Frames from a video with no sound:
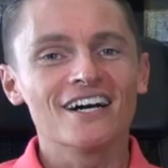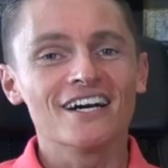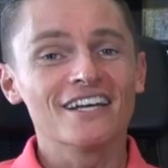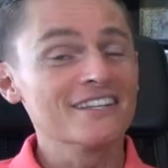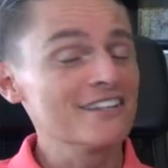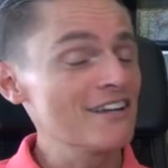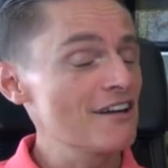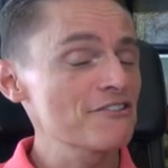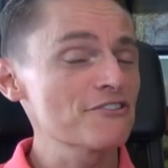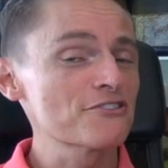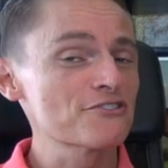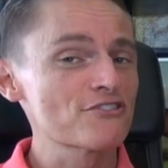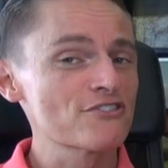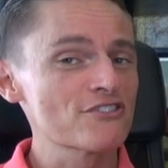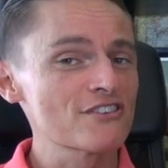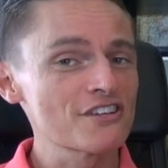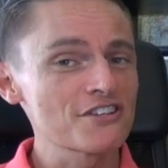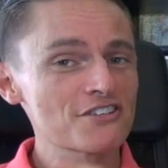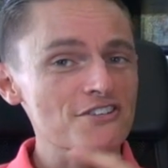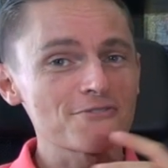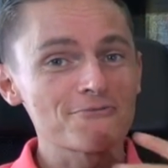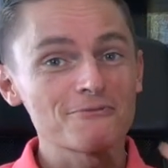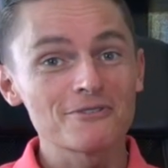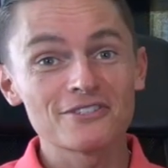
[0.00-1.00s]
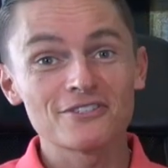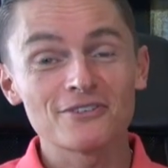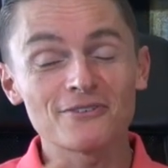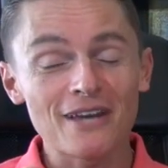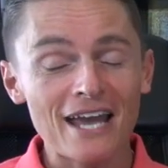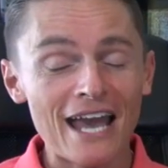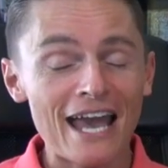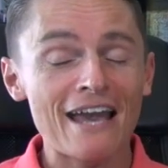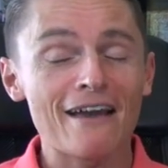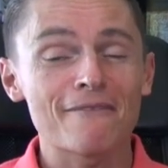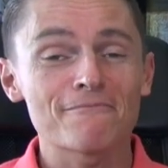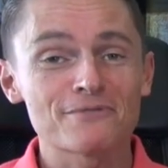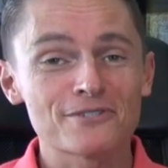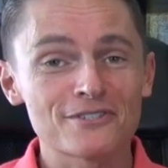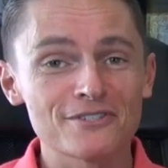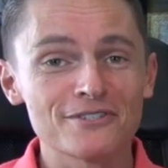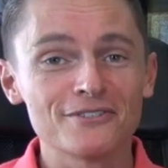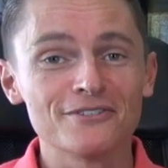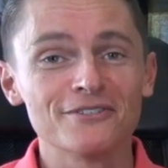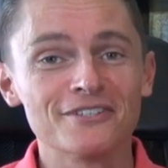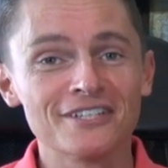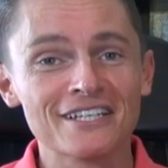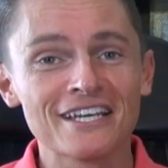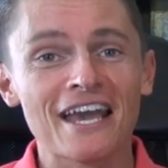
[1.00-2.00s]
Another tradition we do
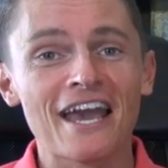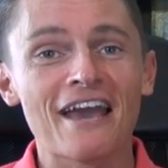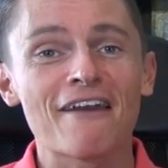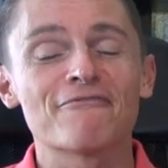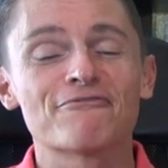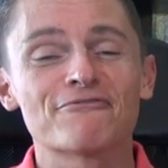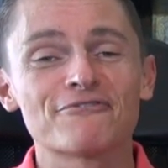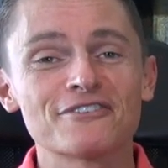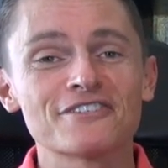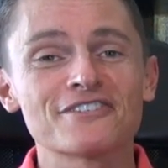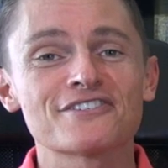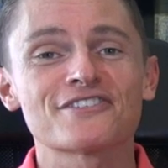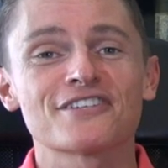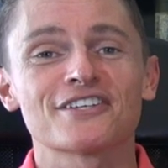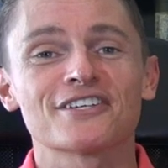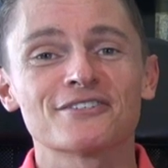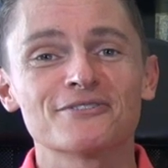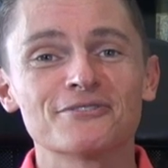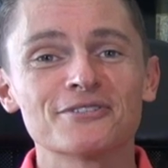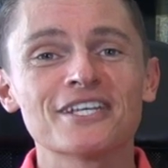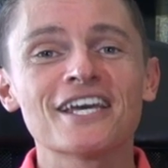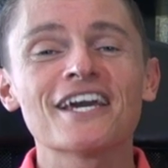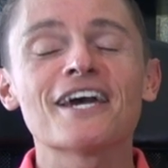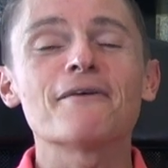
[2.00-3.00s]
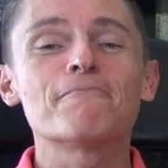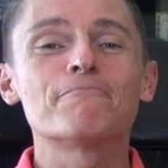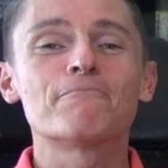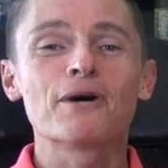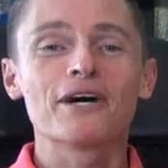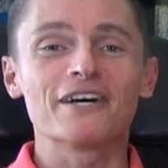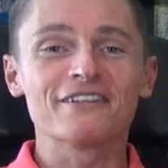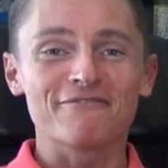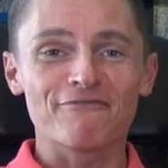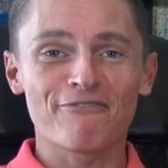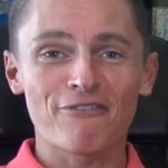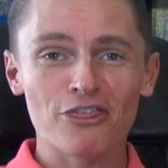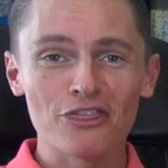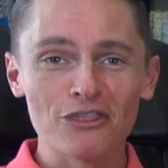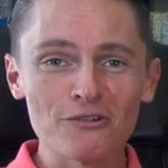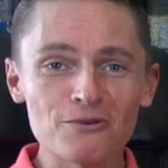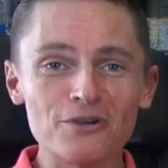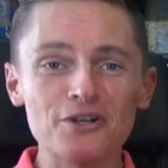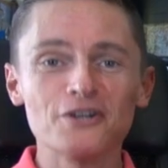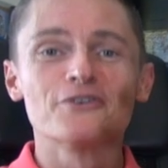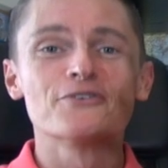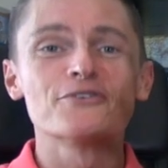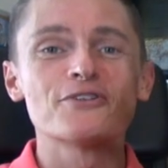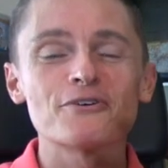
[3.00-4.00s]
absolutely every single year, but
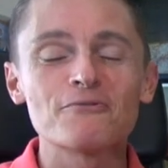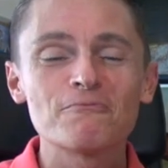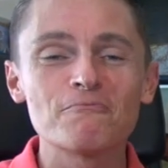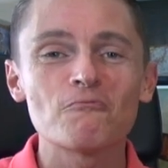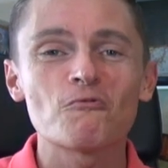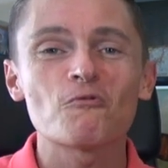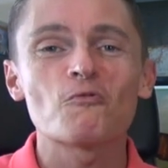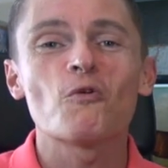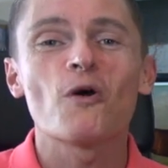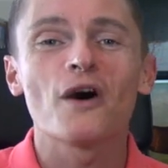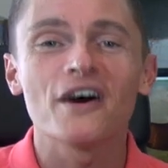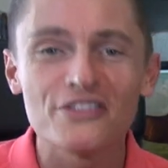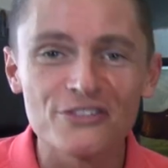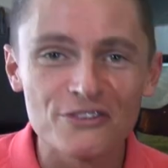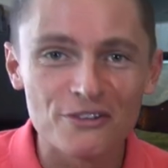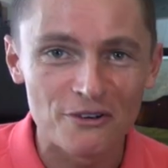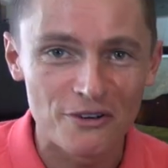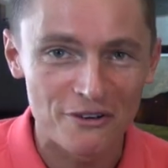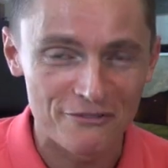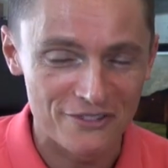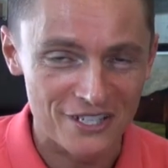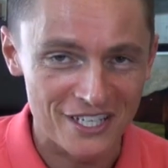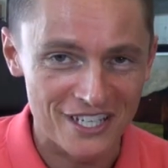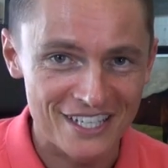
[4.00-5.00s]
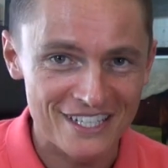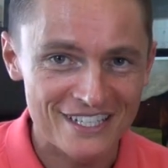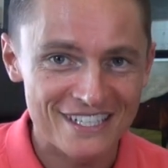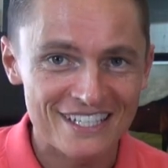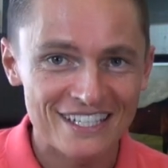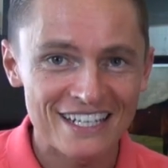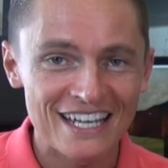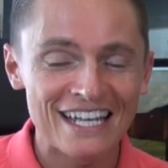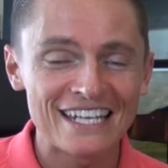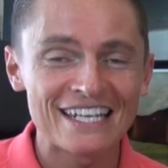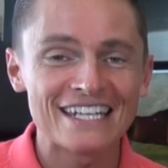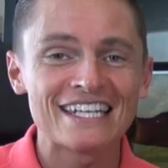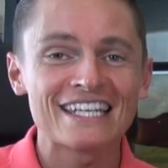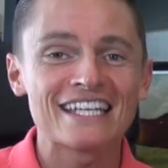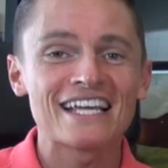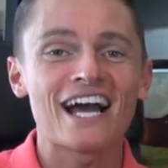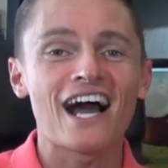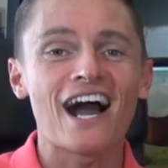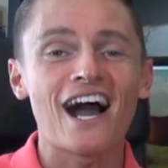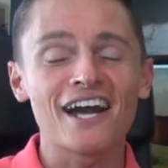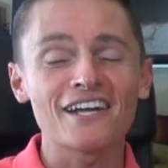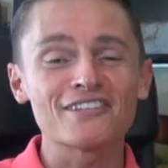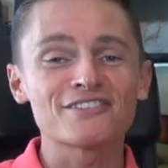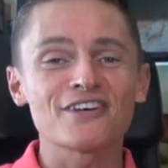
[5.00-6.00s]
through the wonder of the internet,
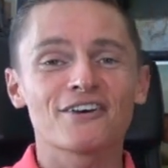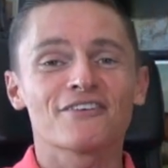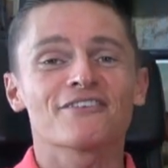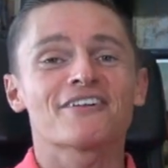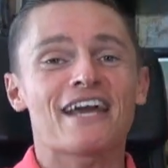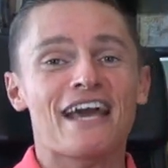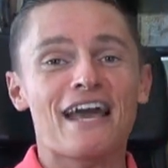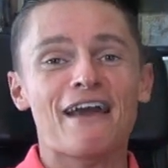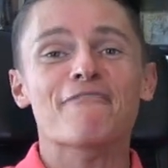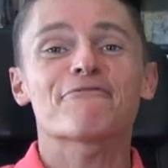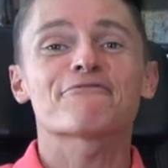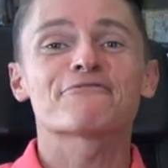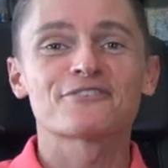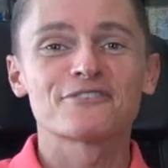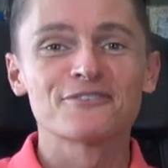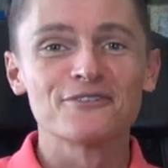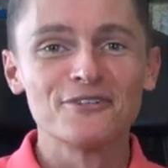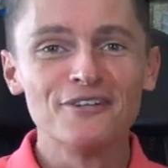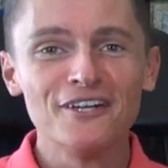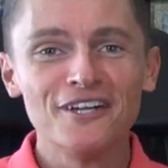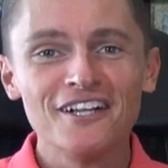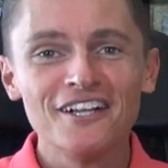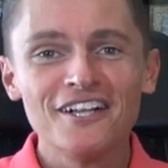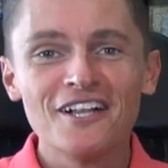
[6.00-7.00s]
I don't have to